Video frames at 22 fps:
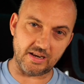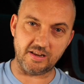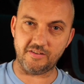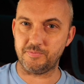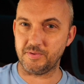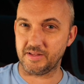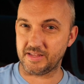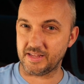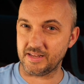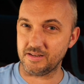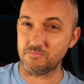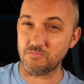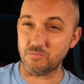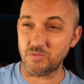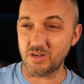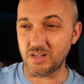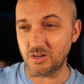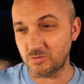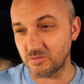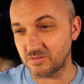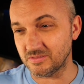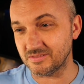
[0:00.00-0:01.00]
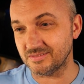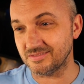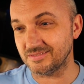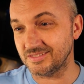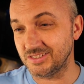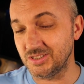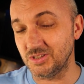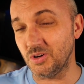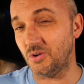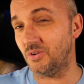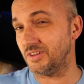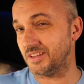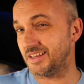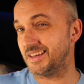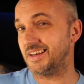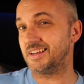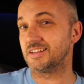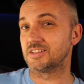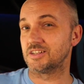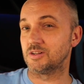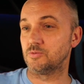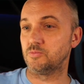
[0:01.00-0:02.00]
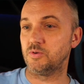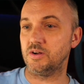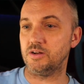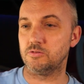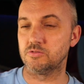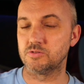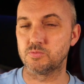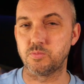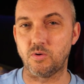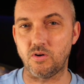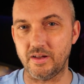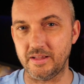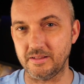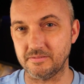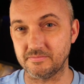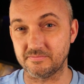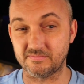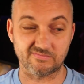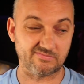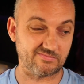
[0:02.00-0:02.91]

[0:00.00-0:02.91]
a left back in? Well, not the end of the world. Why?